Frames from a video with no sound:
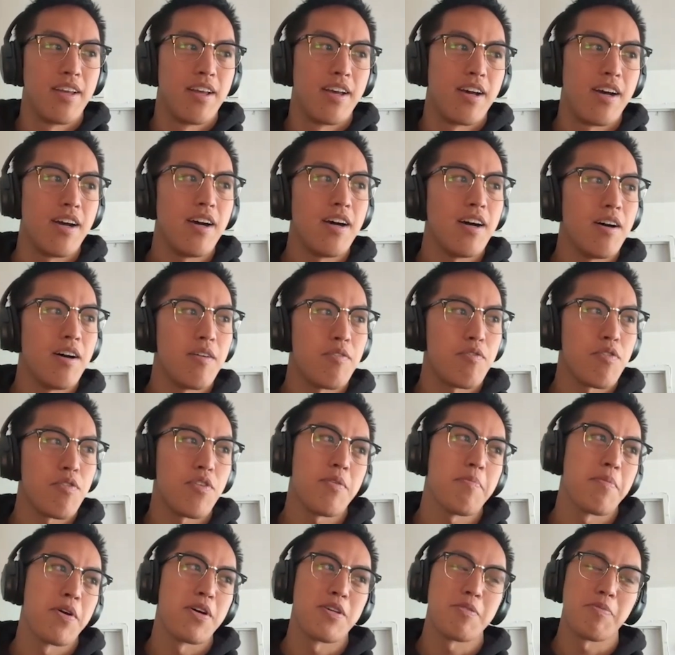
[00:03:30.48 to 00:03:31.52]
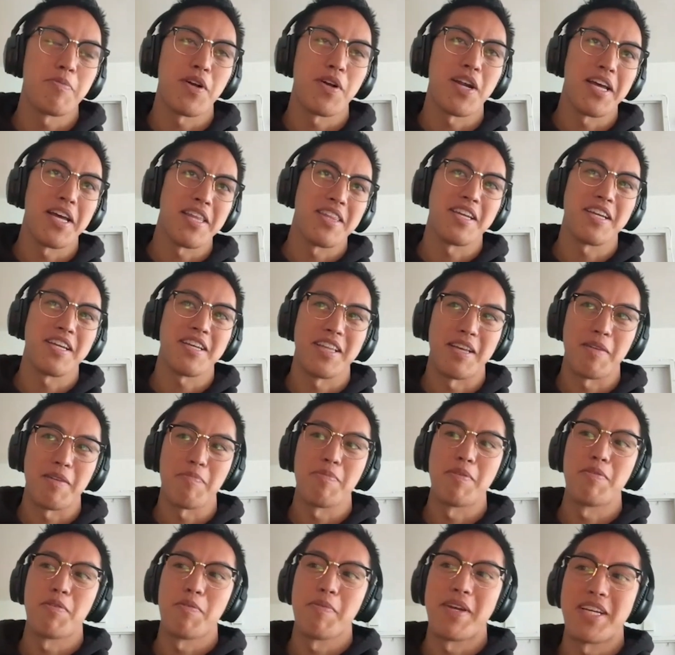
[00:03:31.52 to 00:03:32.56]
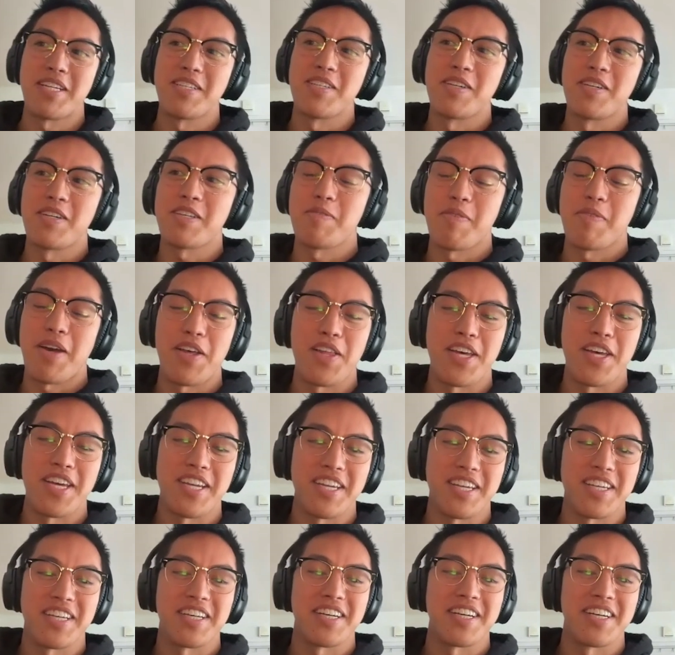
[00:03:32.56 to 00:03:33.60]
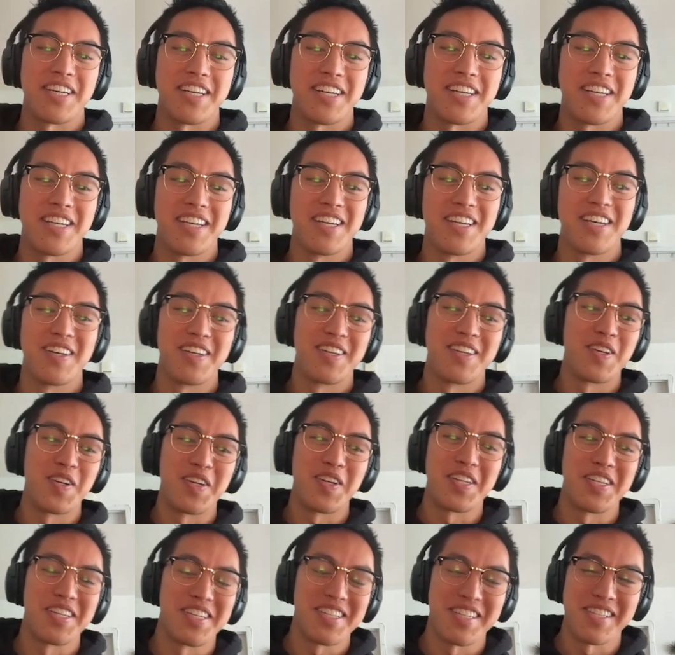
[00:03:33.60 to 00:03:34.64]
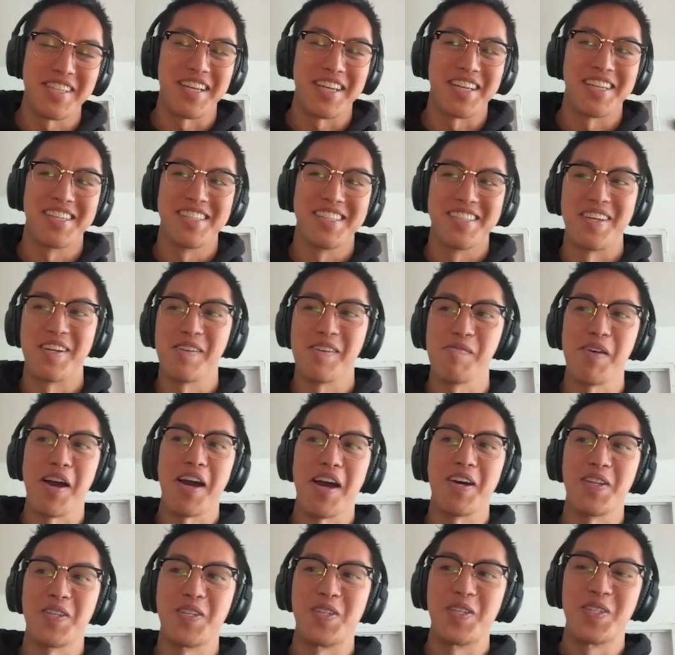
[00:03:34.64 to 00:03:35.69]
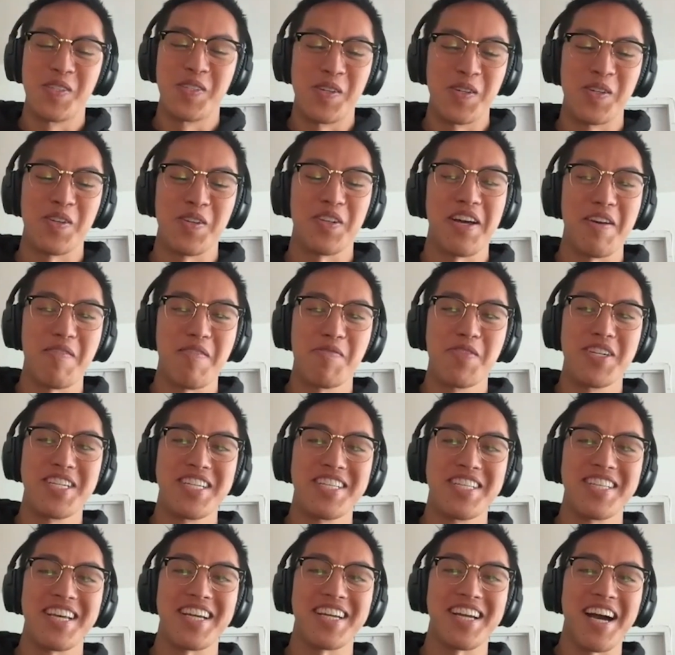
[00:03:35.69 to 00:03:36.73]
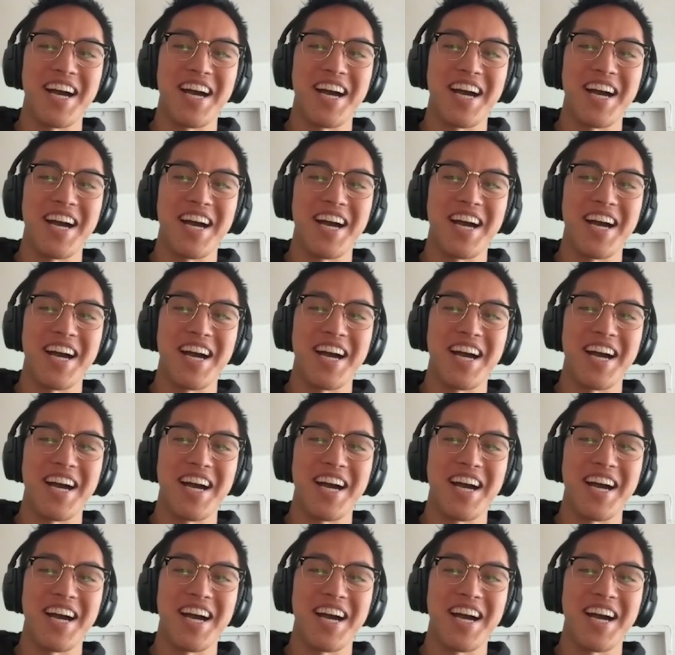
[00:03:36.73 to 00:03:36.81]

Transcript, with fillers: Uh, for the most part, I think like people make jokes about like uh, you can just like say goodbye to your social life, which is like